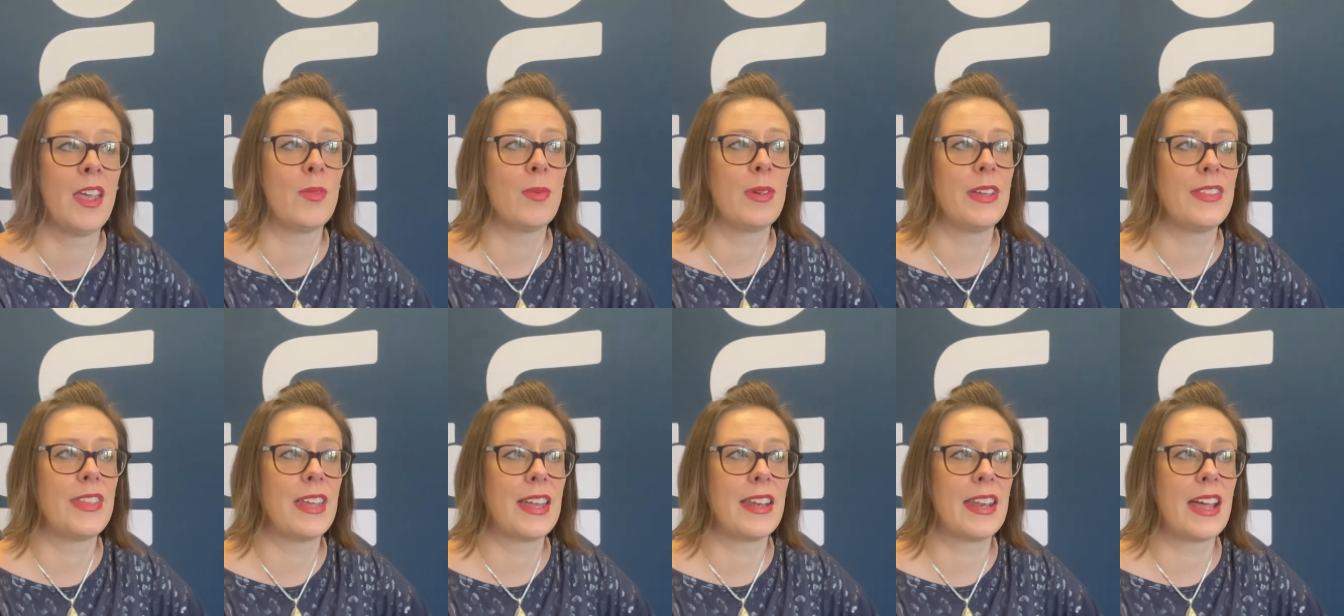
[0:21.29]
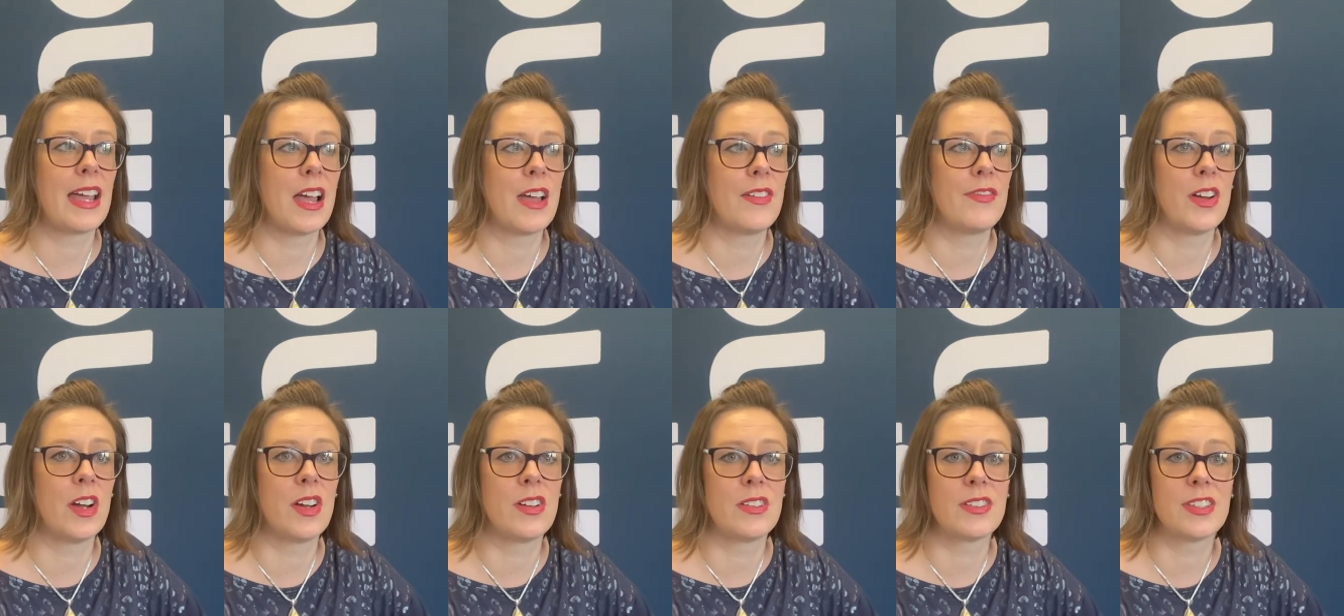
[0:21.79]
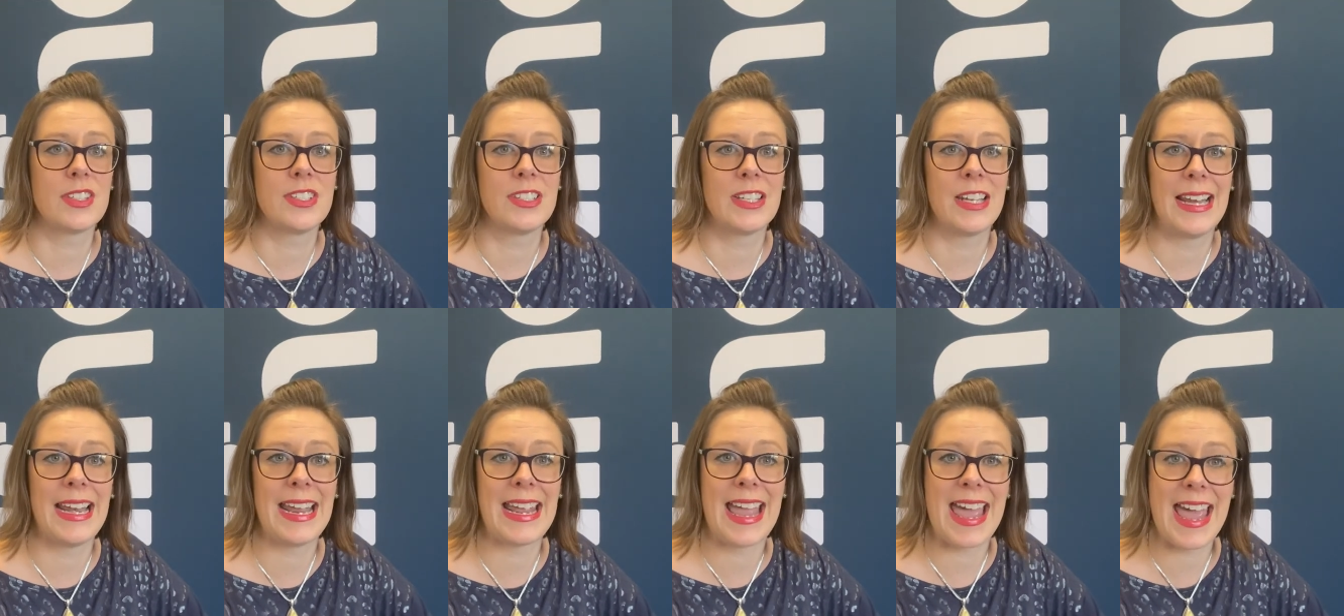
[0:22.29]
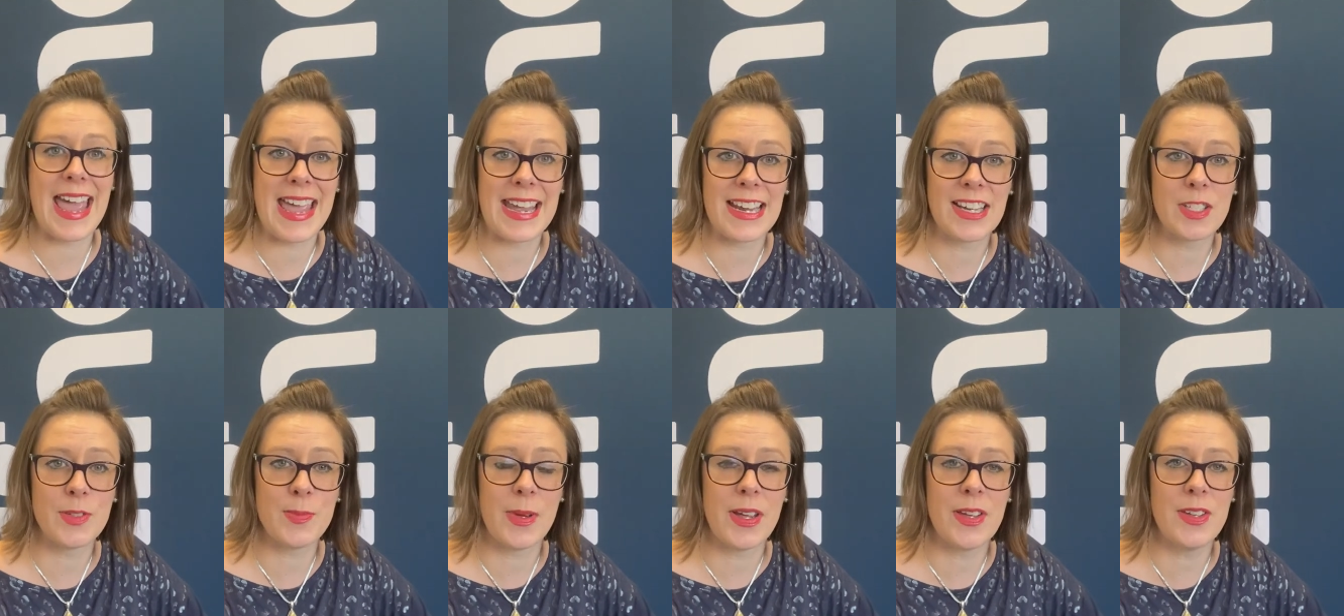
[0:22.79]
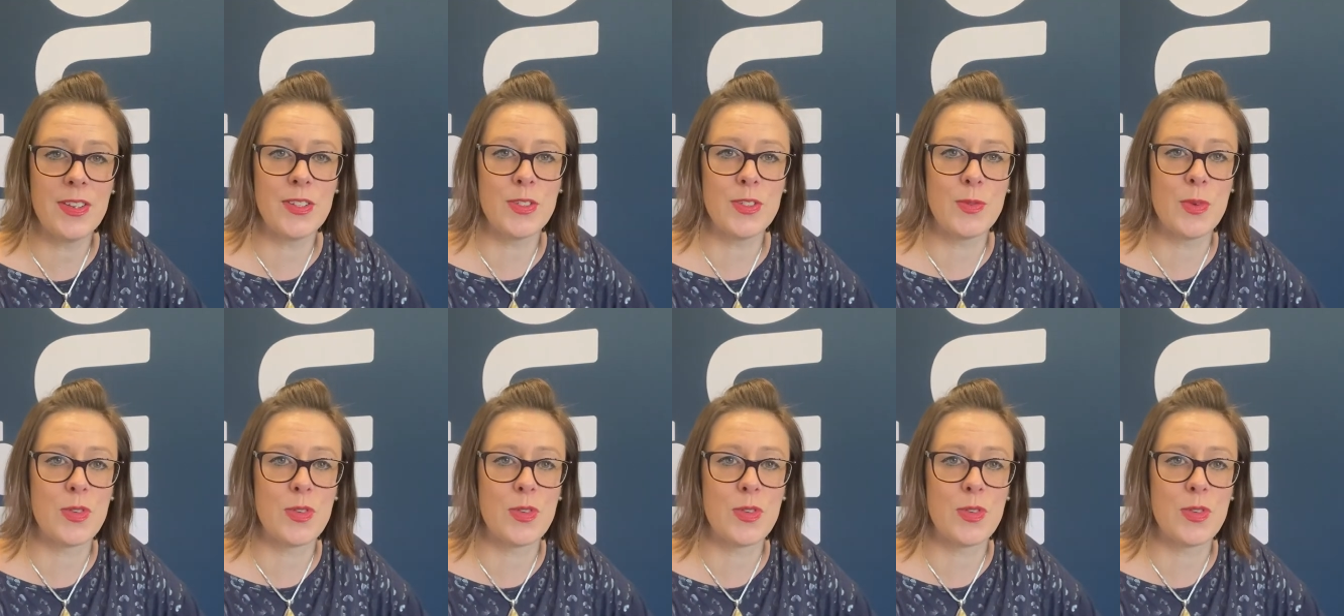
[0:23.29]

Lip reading: We then have our Sterling Expos,